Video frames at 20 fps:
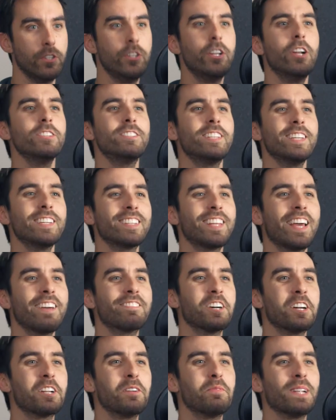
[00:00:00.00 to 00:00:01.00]
You don't think they've
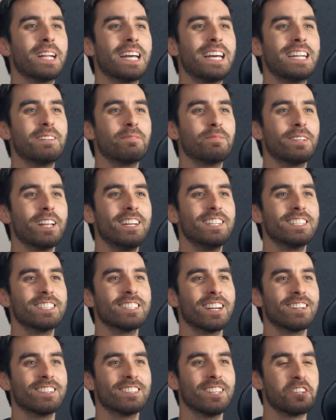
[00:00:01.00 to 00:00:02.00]
got a plan in place,
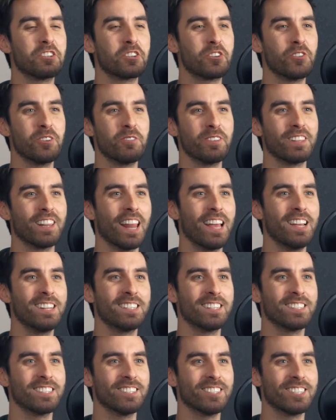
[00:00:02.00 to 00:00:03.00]
like they shoot it with lasers or